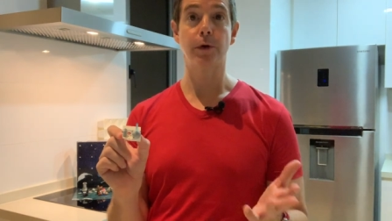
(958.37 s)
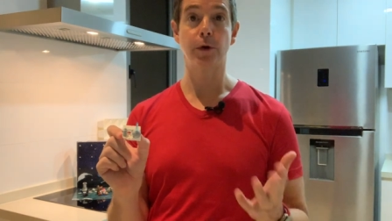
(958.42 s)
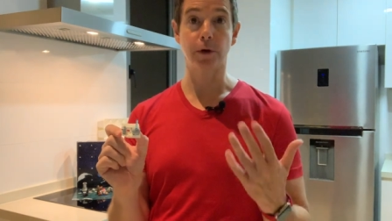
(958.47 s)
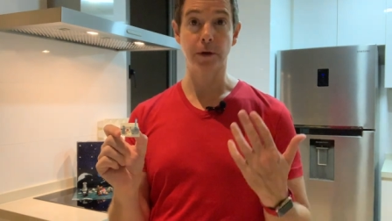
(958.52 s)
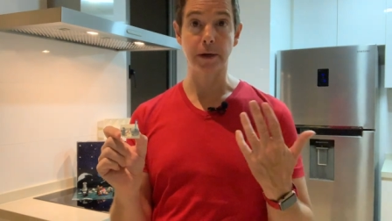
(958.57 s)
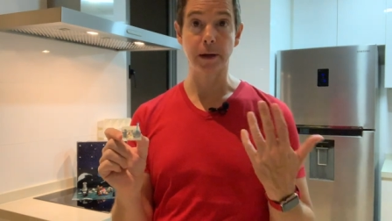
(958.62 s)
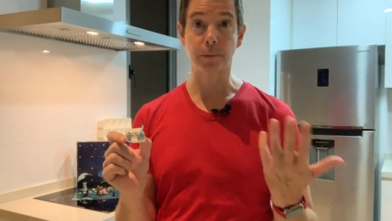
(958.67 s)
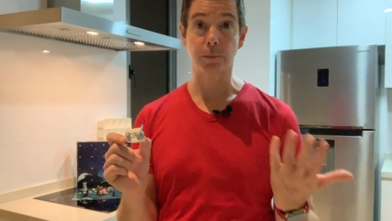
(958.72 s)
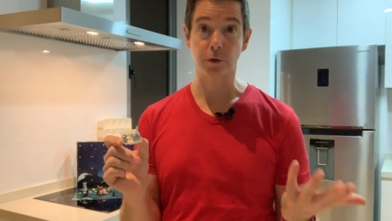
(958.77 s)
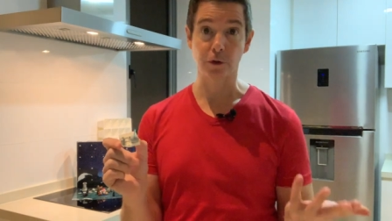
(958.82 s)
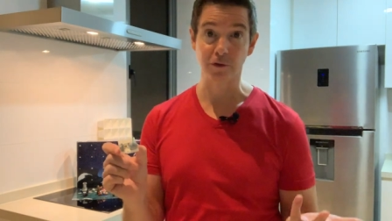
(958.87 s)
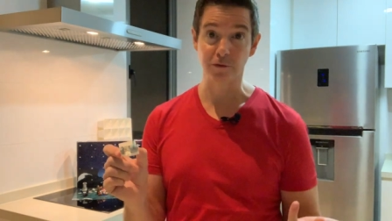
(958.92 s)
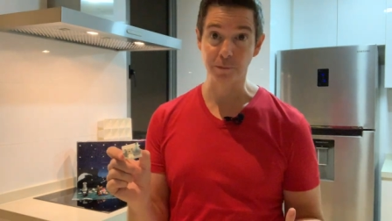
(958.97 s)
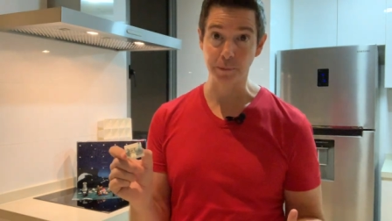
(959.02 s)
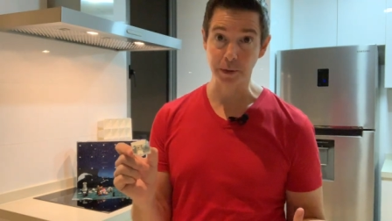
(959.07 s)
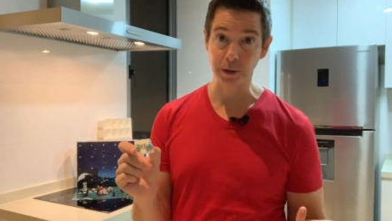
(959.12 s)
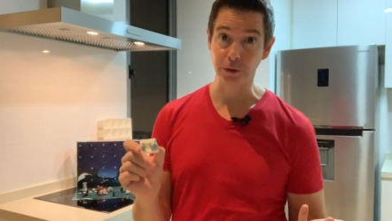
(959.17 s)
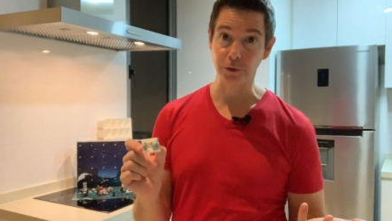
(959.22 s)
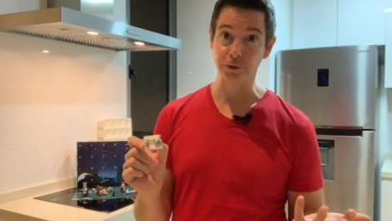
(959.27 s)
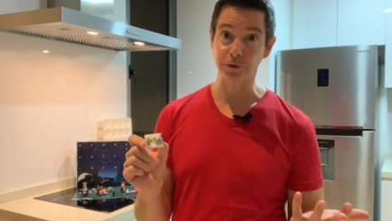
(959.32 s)
or a number of
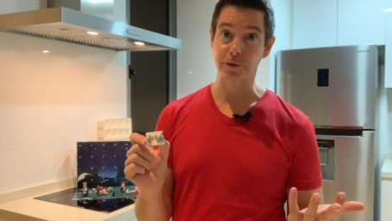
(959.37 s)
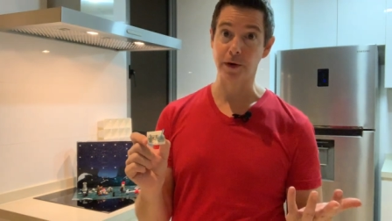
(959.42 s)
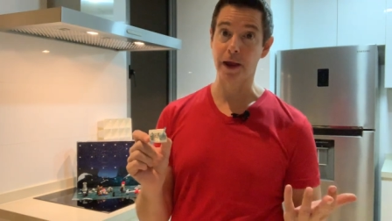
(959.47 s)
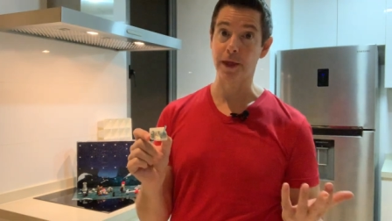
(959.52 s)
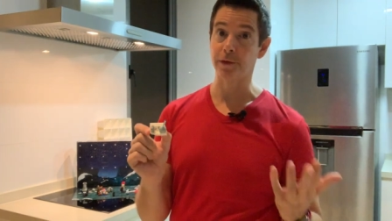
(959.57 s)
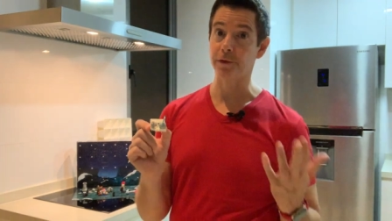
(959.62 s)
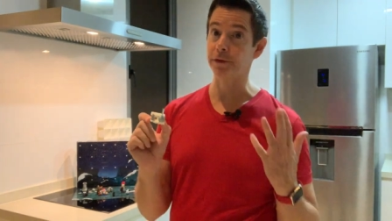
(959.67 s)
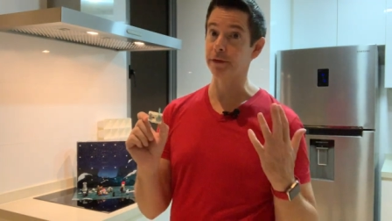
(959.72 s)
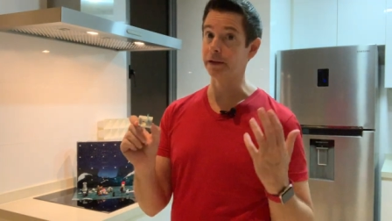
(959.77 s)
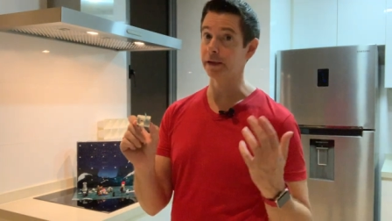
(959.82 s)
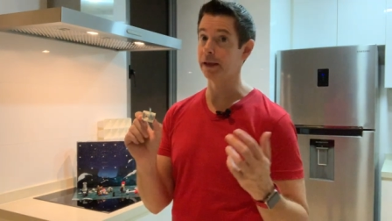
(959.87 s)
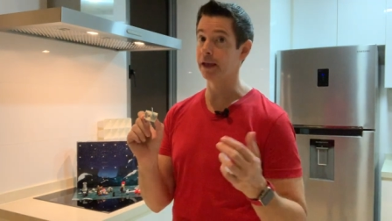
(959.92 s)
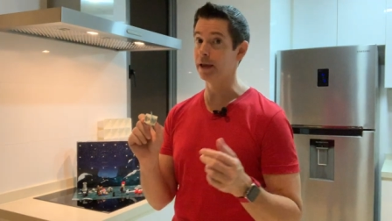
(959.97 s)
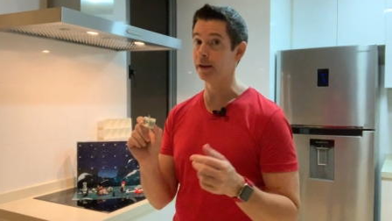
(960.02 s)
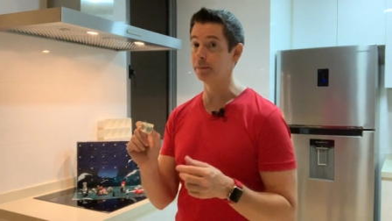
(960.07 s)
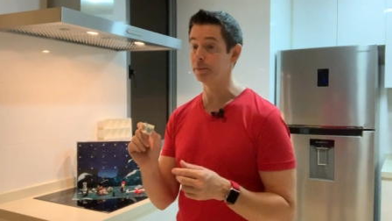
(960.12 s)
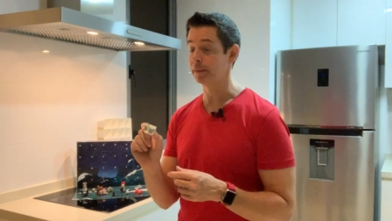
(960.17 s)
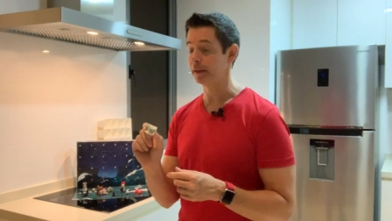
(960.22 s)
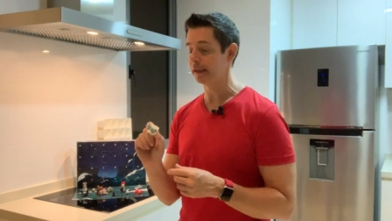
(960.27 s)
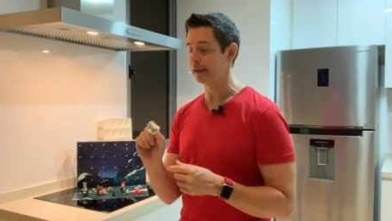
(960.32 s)
builds rather, that
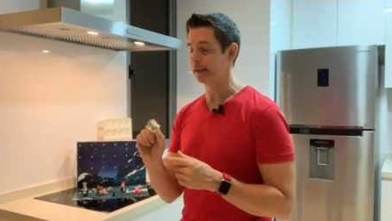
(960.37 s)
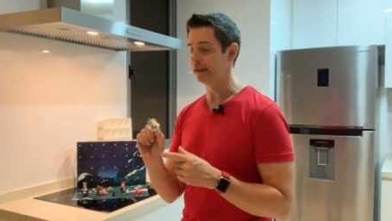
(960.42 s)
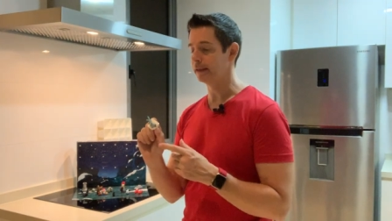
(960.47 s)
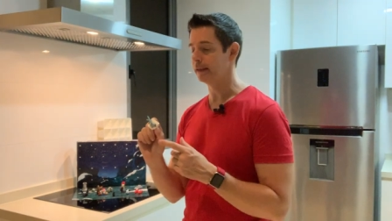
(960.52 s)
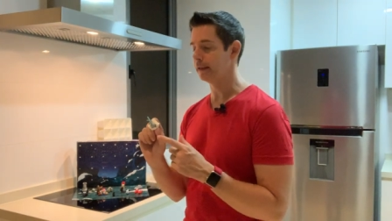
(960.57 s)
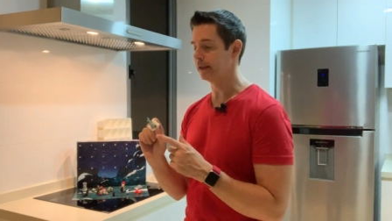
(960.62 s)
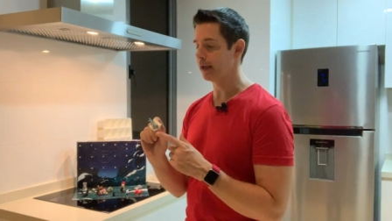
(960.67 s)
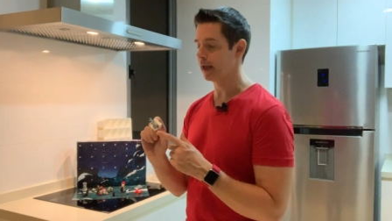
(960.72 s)
came in the